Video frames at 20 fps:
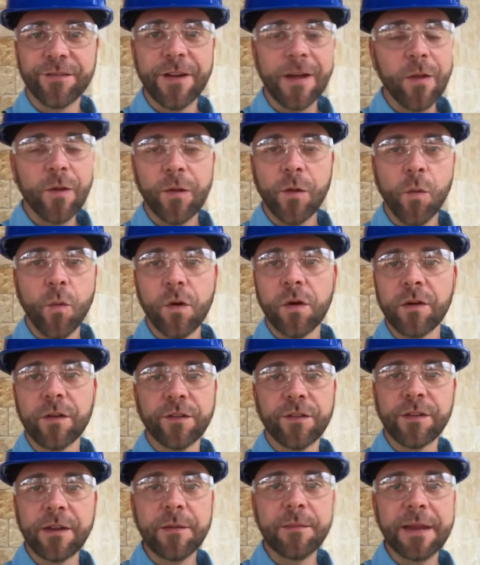following the
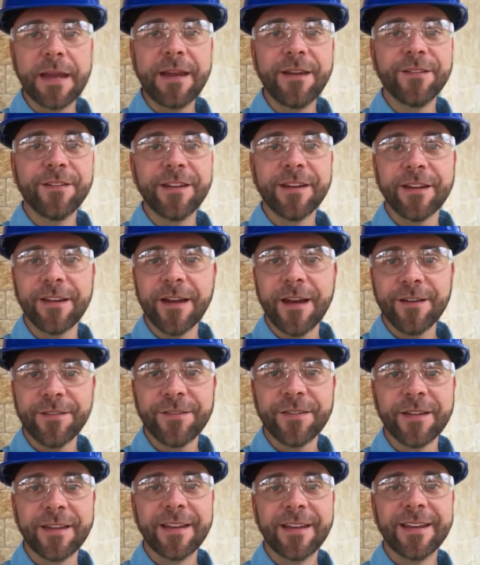world seemed easy enough,